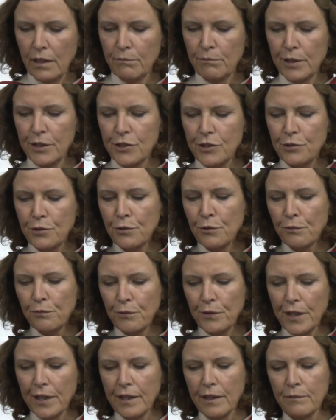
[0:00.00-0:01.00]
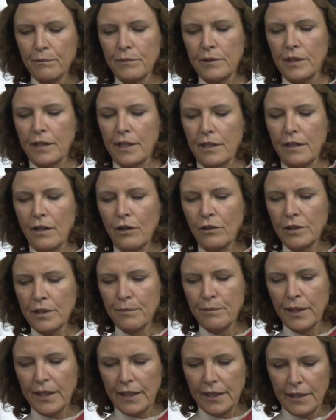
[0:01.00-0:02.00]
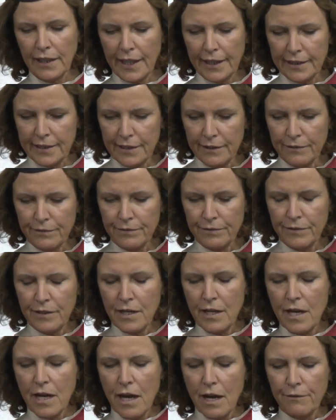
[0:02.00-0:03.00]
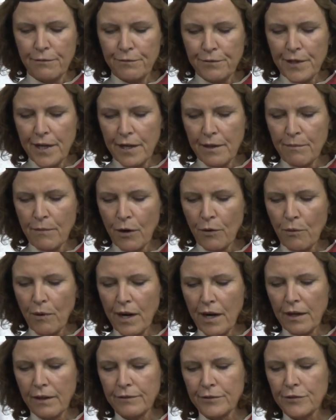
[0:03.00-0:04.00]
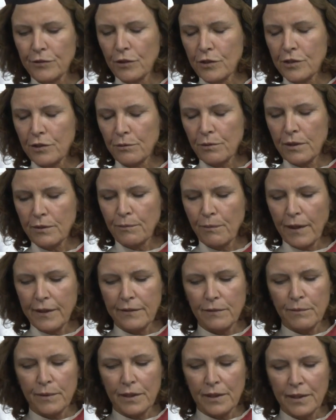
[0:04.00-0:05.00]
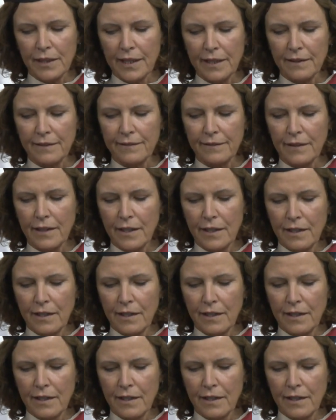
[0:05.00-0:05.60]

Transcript: but true freedom can only be collective a freedom aware of social responsibilities